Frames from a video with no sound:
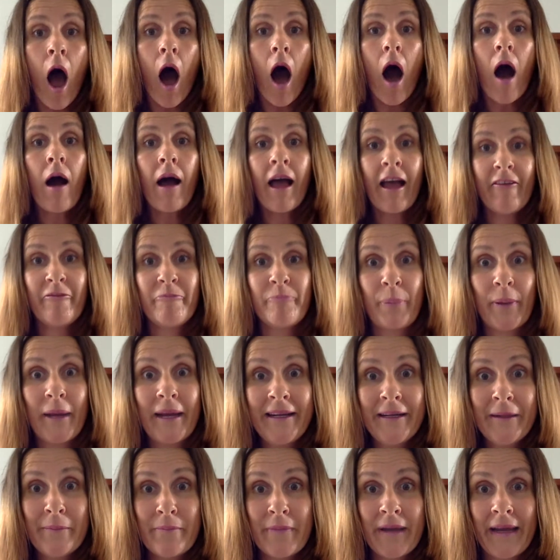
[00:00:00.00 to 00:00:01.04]
I have
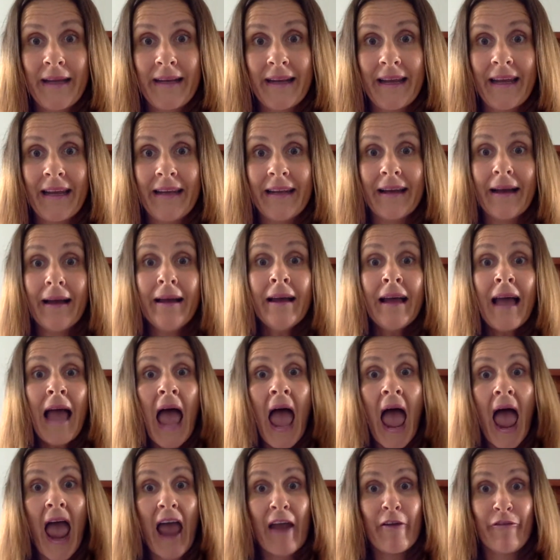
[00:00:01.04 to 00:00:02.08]
been a meat eater.
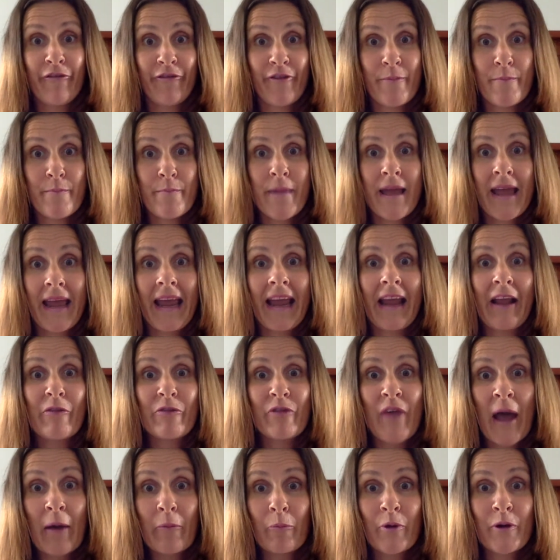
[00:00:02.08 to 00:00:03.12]
And for me,
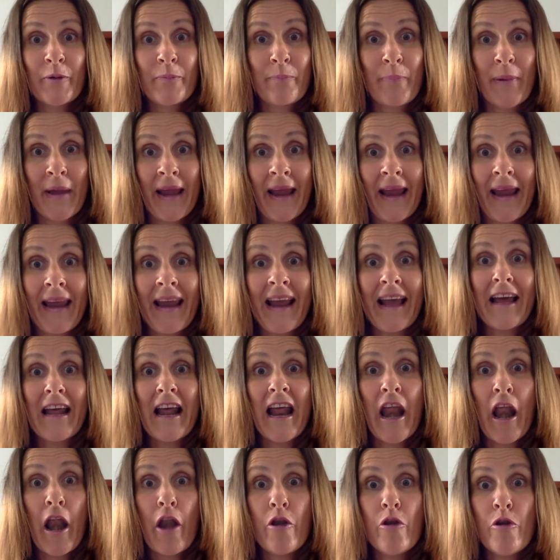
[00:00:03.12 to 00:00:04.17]
that would be
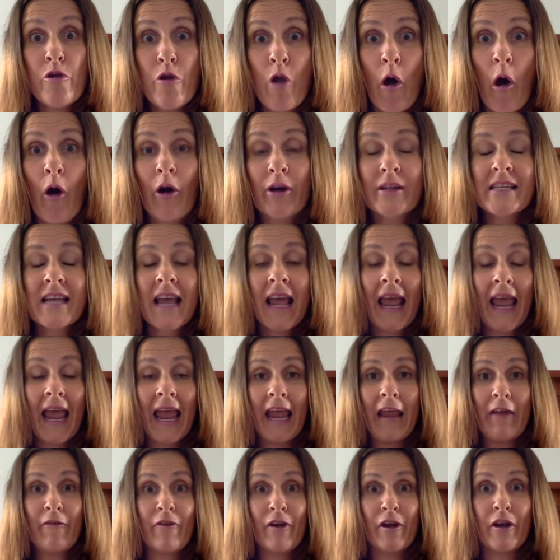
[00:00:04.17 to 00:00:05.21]
not
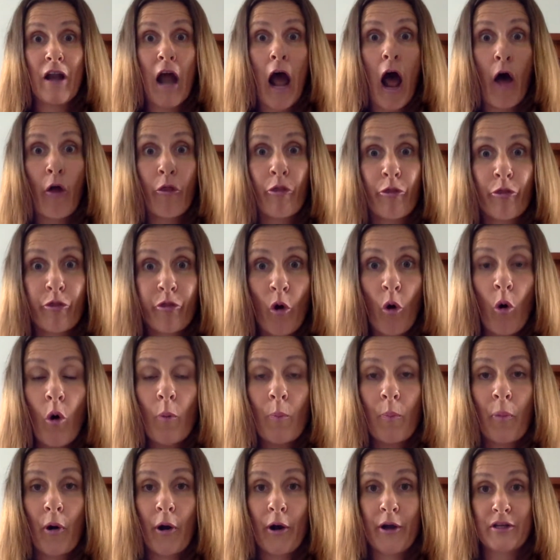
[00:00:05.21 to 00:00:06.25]
even a
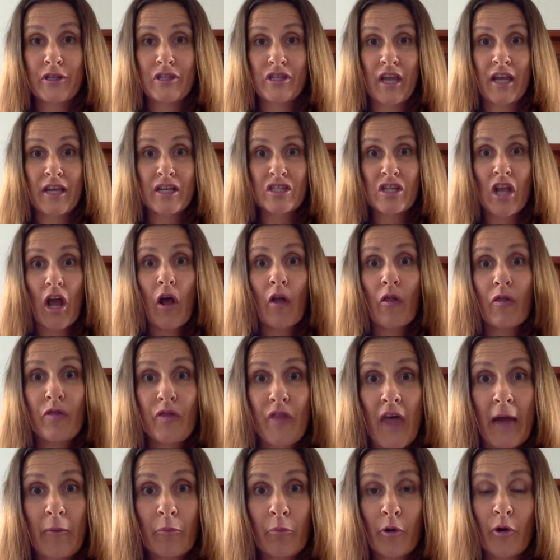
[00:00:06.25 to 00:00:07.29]
thought process
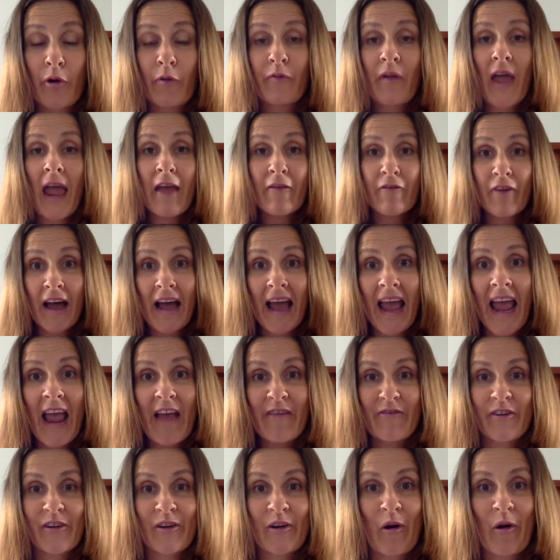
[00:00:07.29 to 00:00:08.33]
that would have ever,
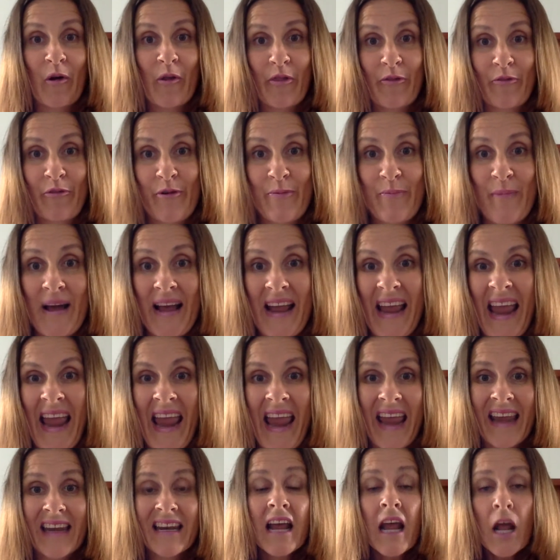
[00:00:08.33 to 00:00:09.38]
ever gone through my
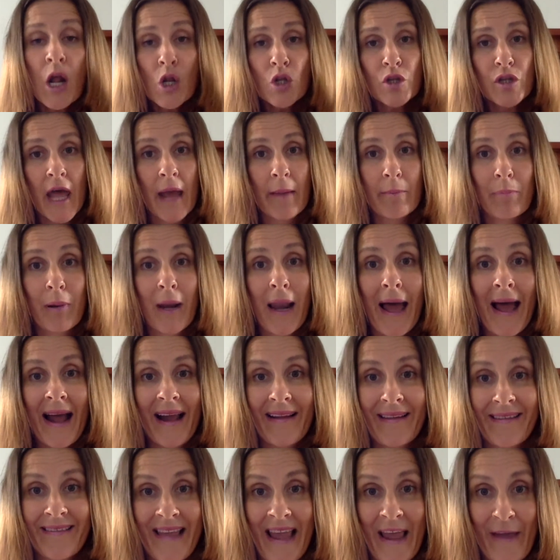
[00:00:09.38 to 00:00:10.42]
head that
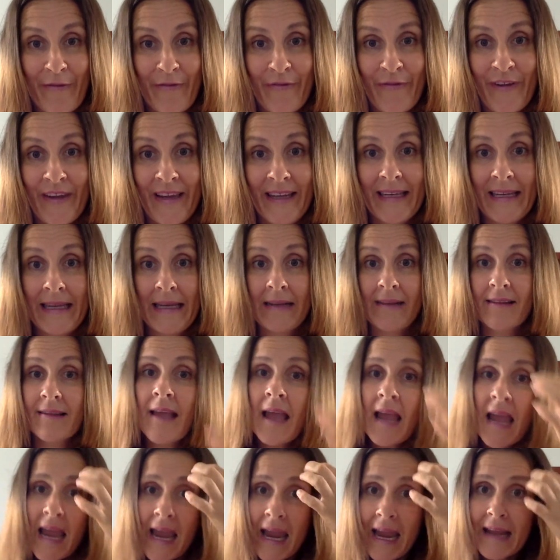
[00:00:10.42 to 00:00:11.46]
plants have feelings.
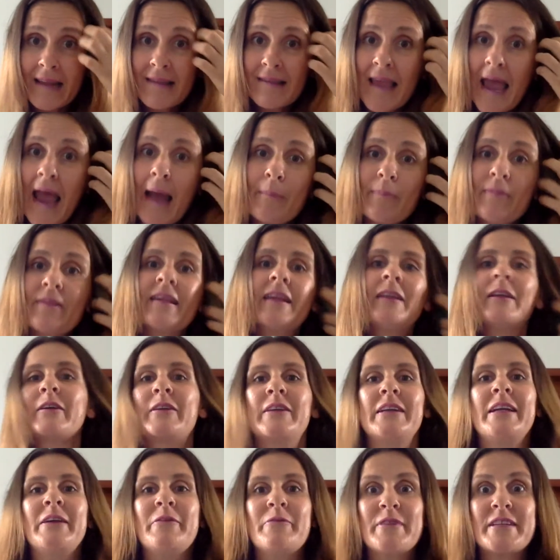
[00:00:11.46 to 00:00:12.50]
It's
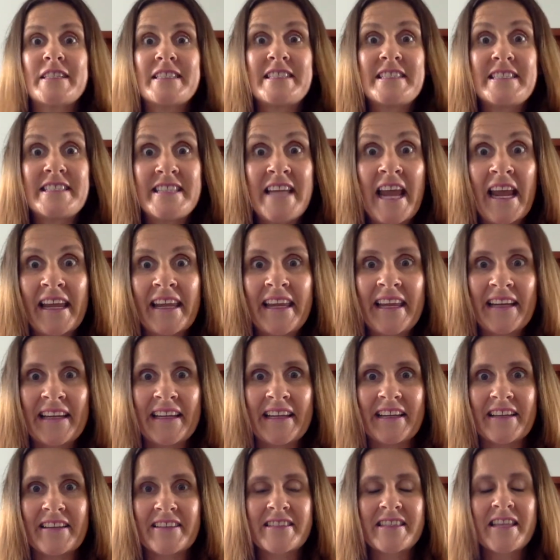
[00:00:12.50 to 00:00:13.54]
absolutely
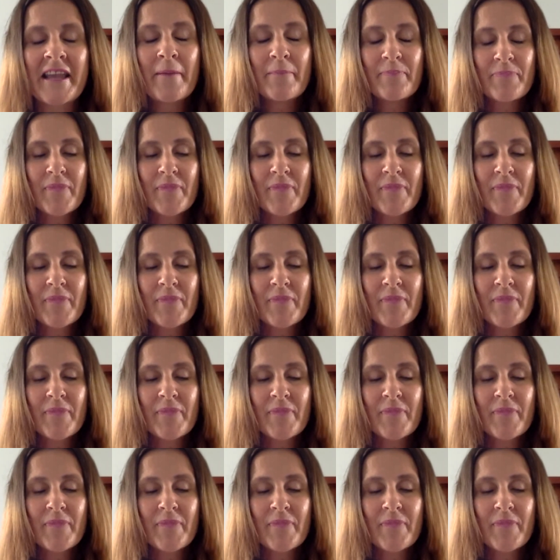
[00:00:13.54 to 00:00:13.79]
ridiculous.